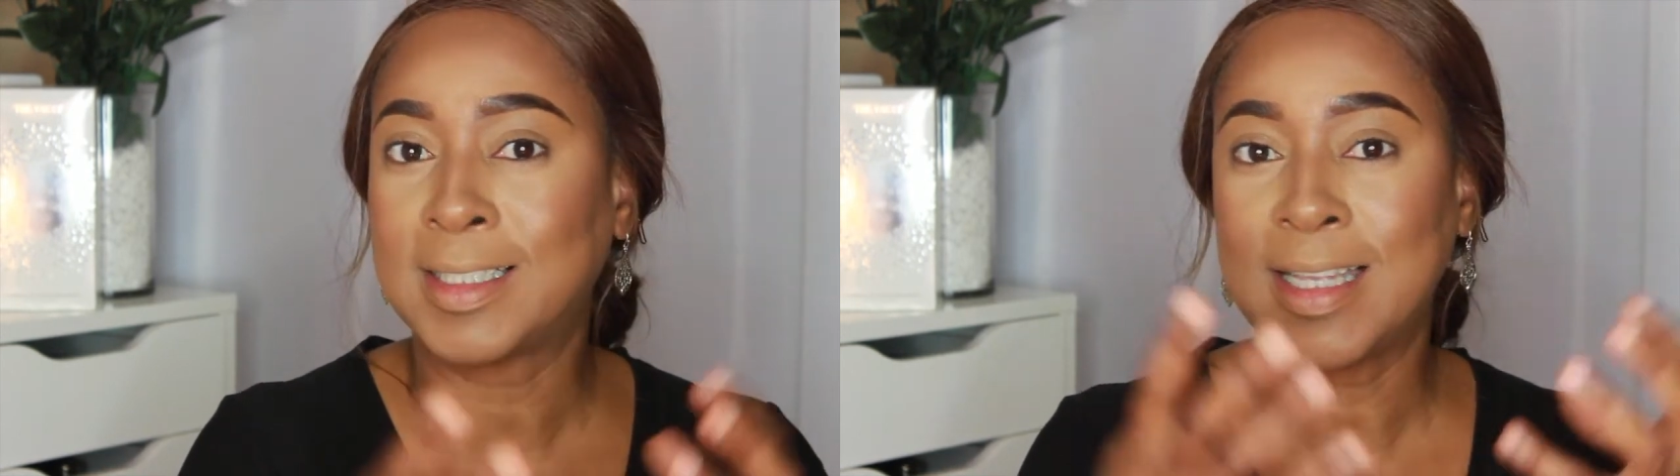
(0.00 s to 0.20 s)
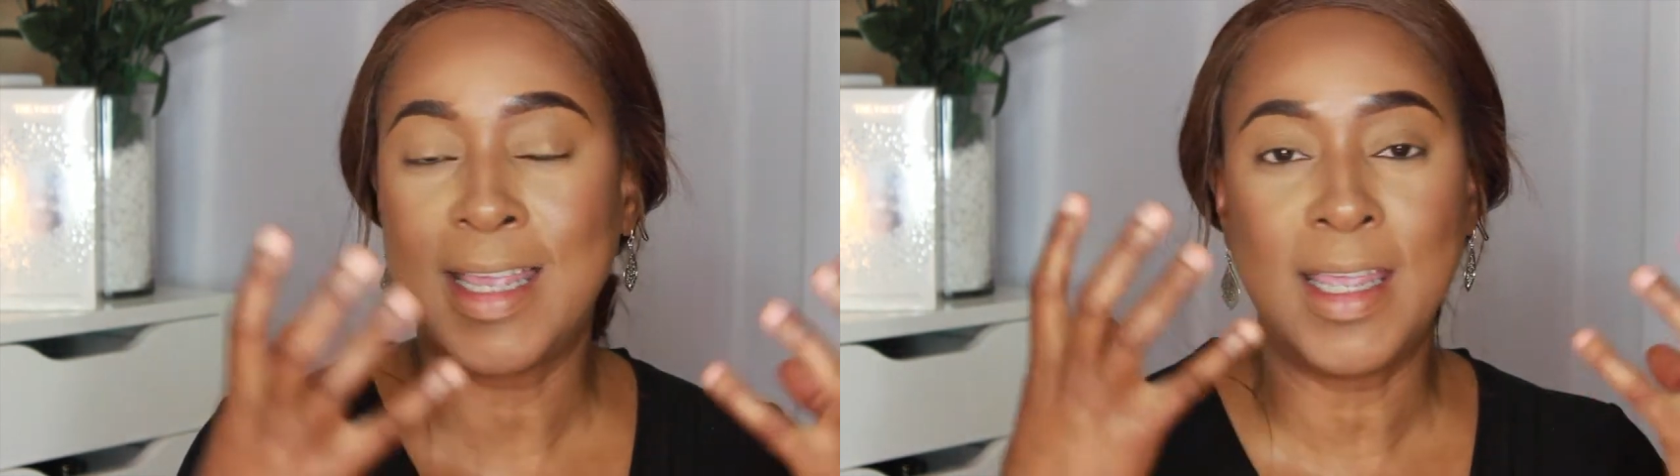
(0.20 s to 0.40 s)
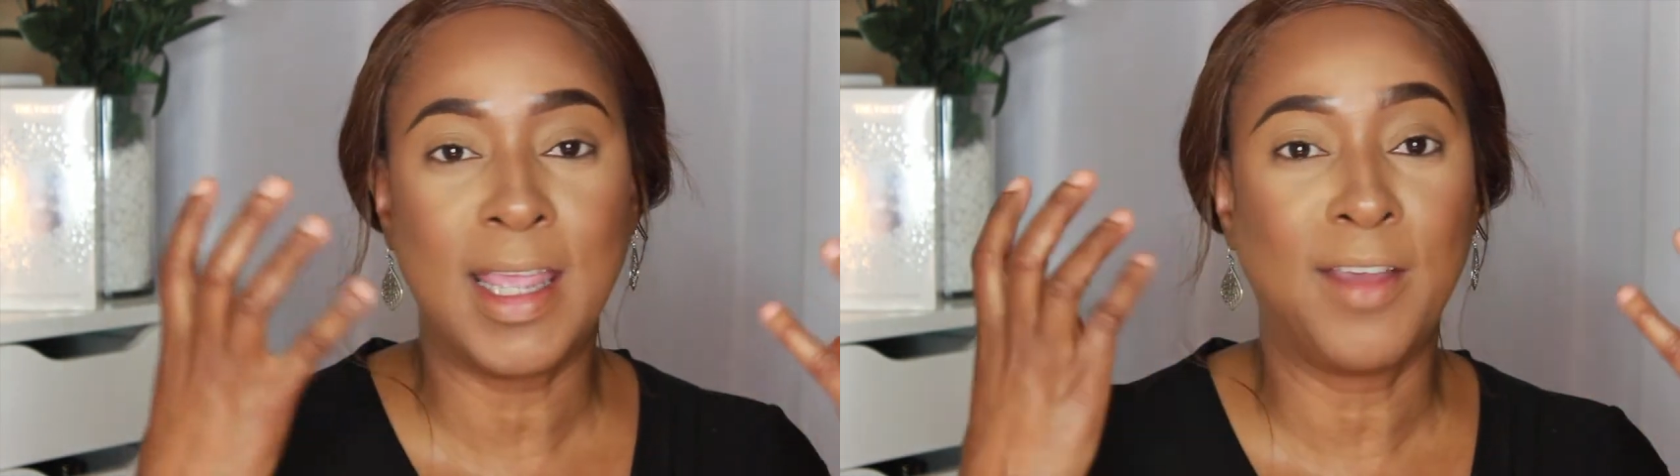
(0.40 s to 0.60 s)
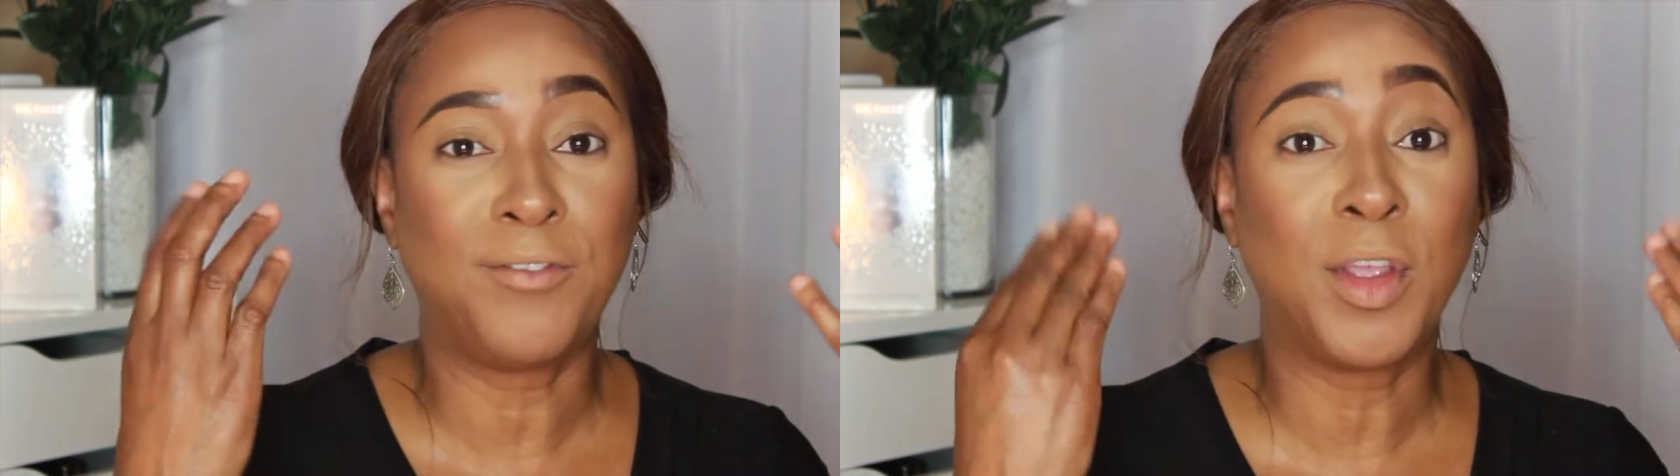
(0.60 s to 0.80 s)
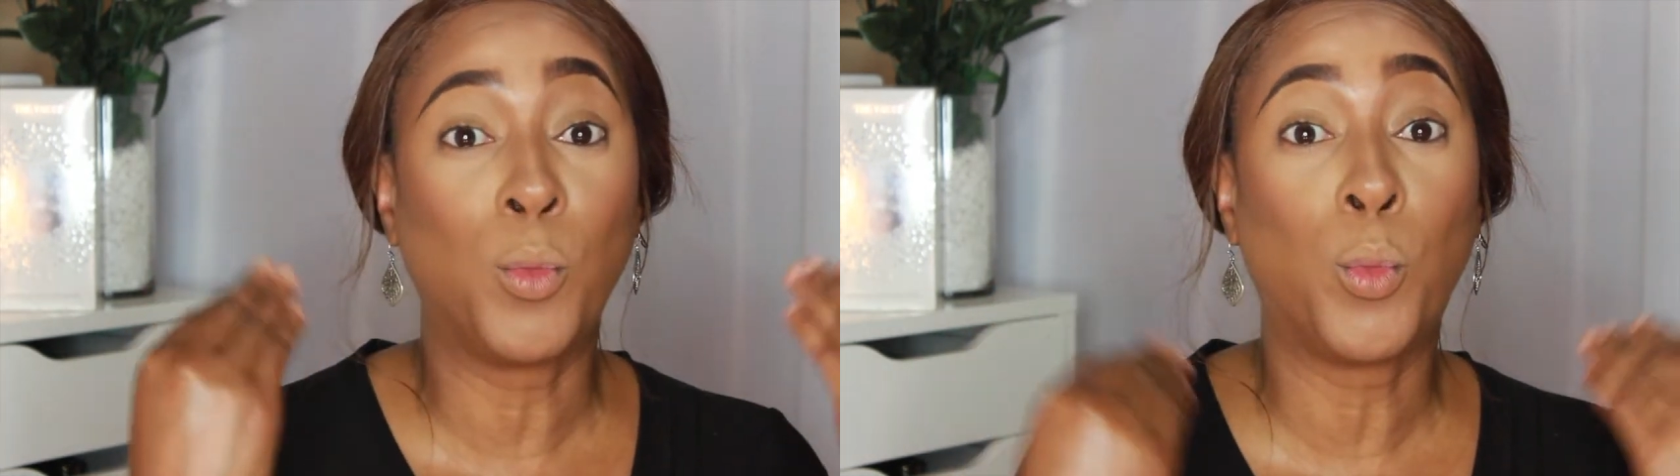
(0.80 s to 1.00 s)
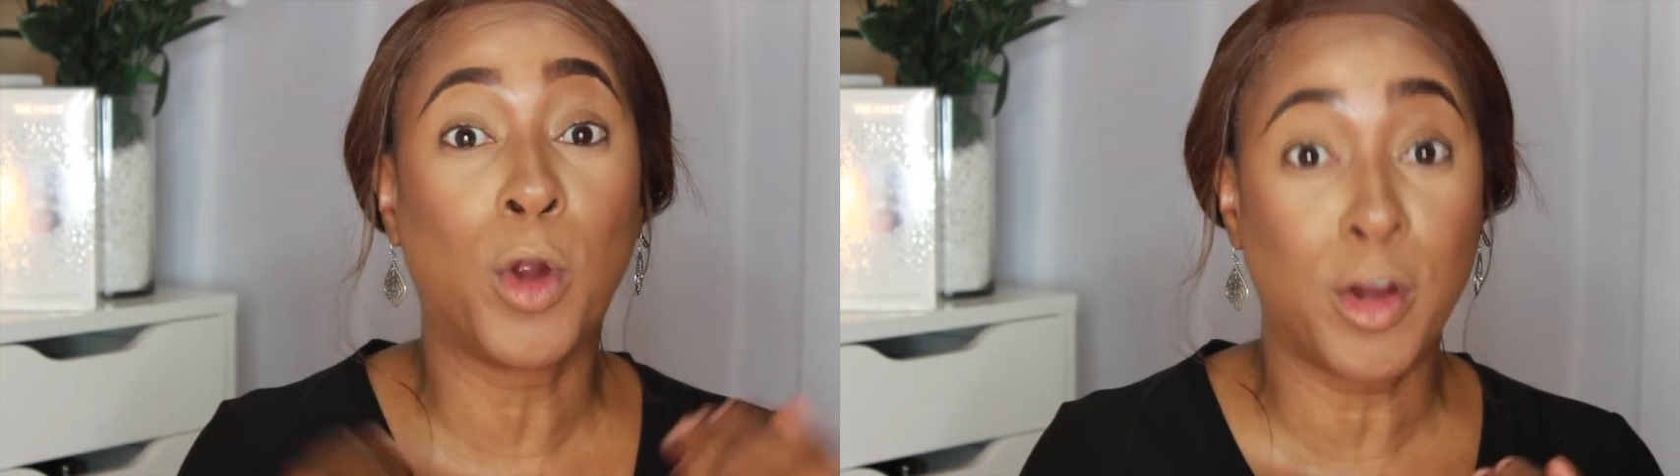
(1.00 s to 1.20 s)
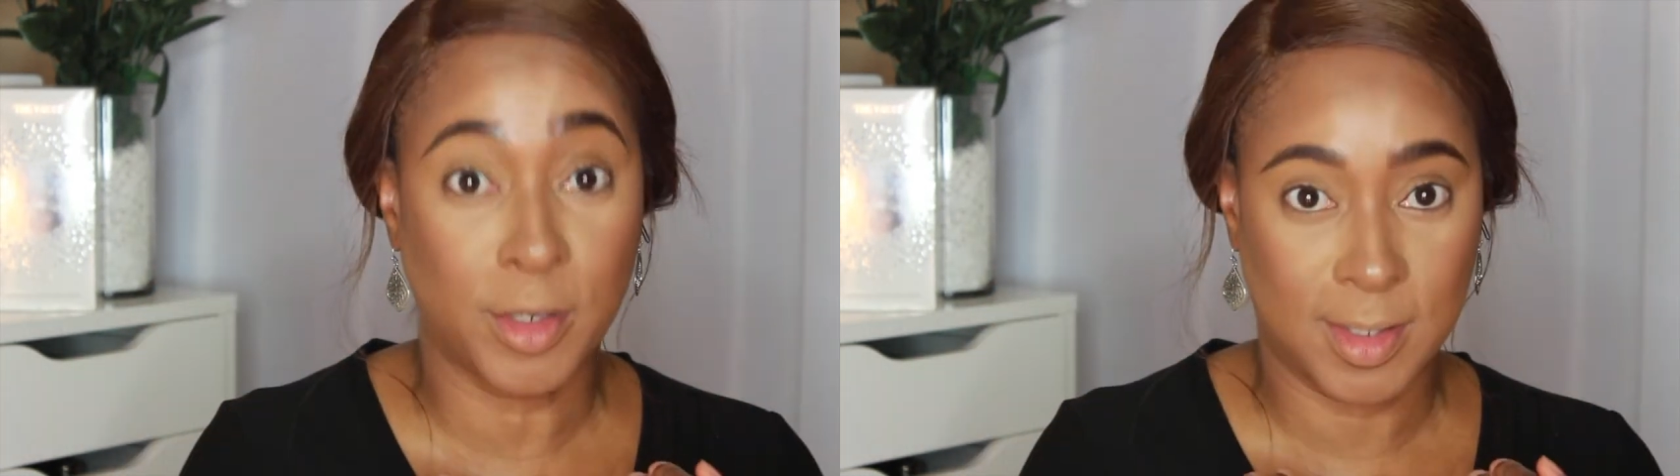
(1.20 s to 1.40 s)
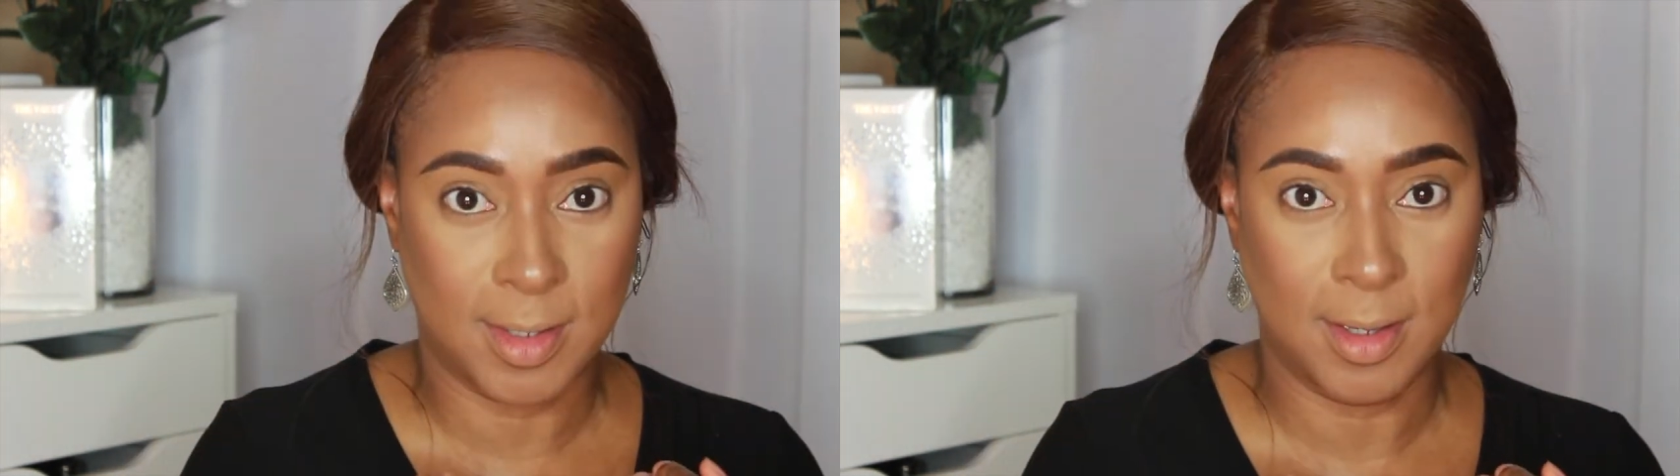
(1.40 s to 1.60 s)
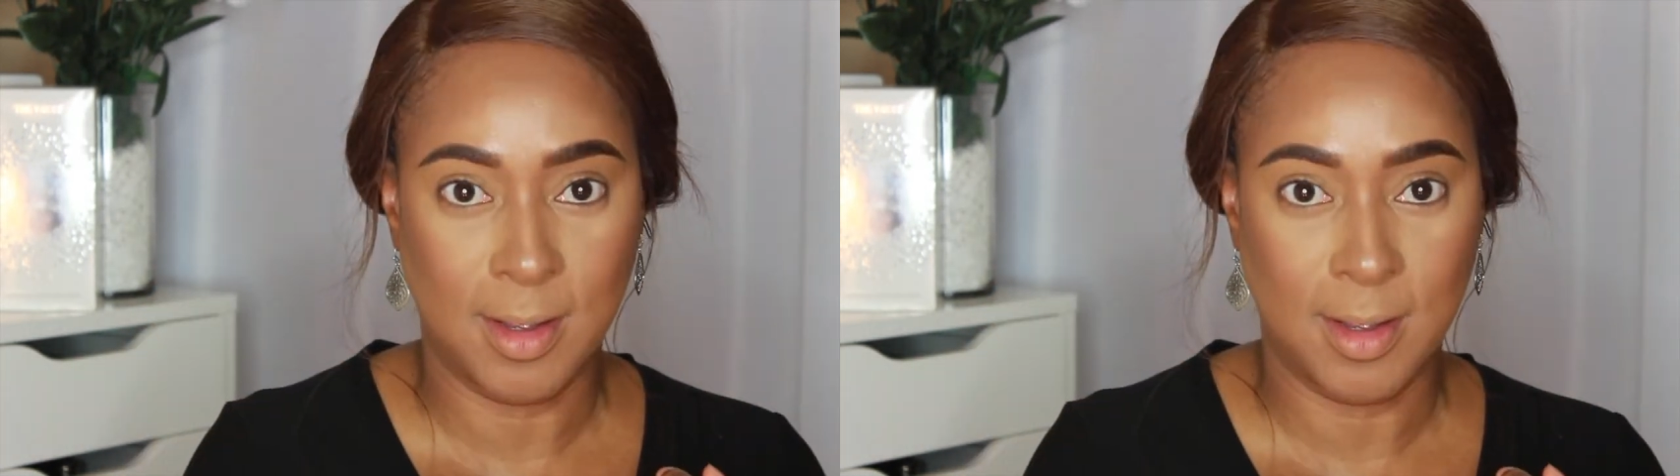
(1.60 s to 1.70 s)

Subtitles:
see if it works